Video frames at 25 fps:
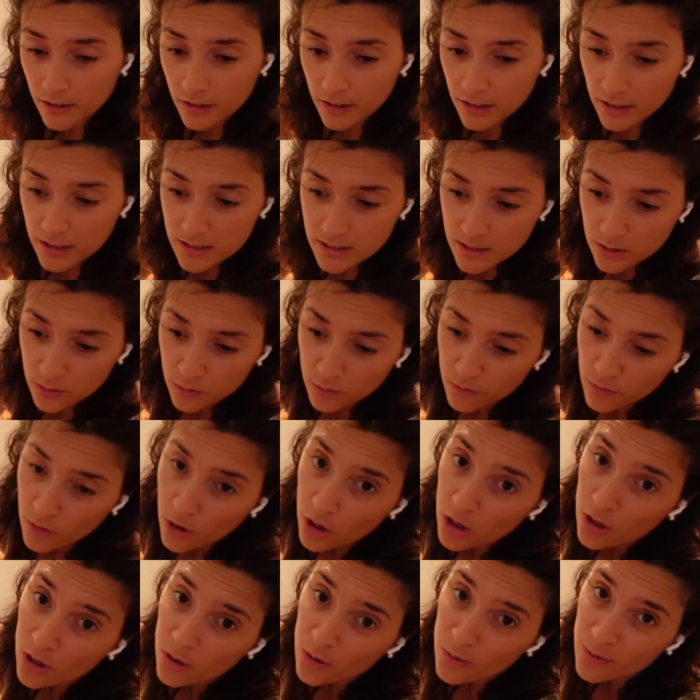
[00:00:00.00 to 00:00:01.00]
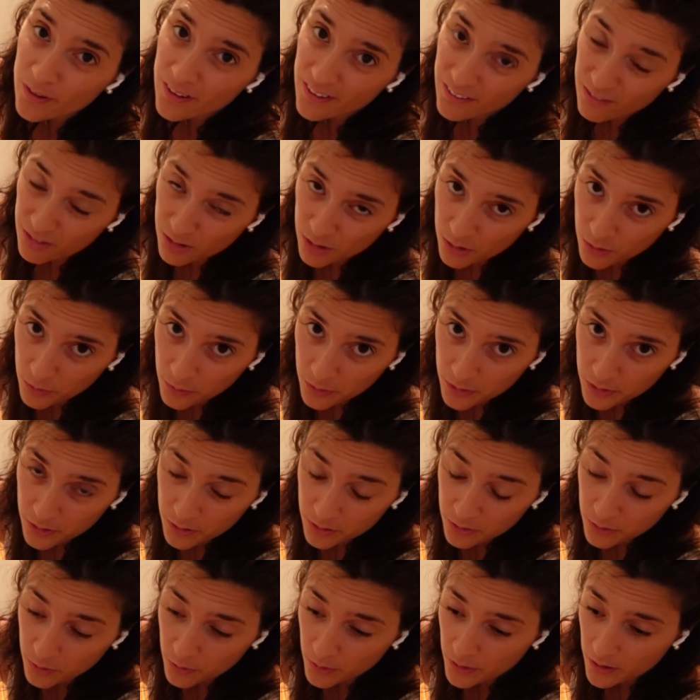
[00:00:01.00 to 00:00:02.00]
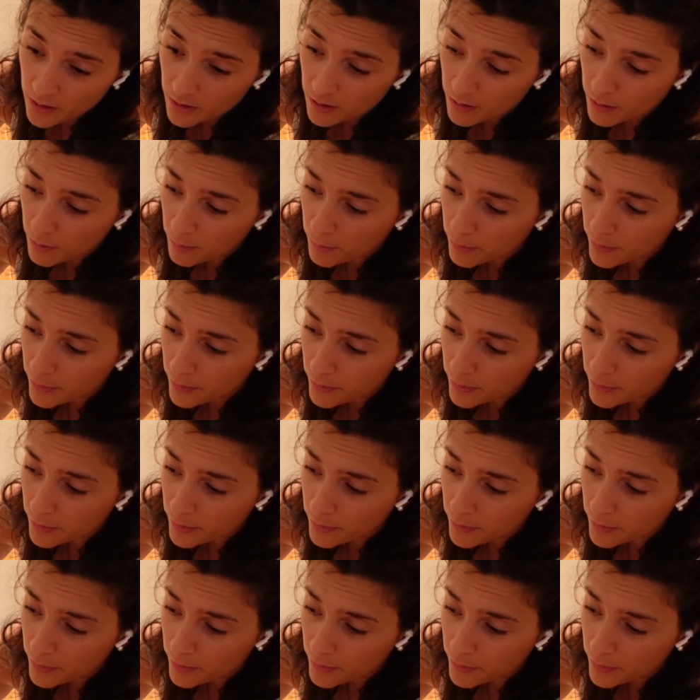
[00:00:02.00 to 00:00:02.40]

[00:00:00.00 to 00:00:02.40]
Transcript: easy to follow if you know what you're doing,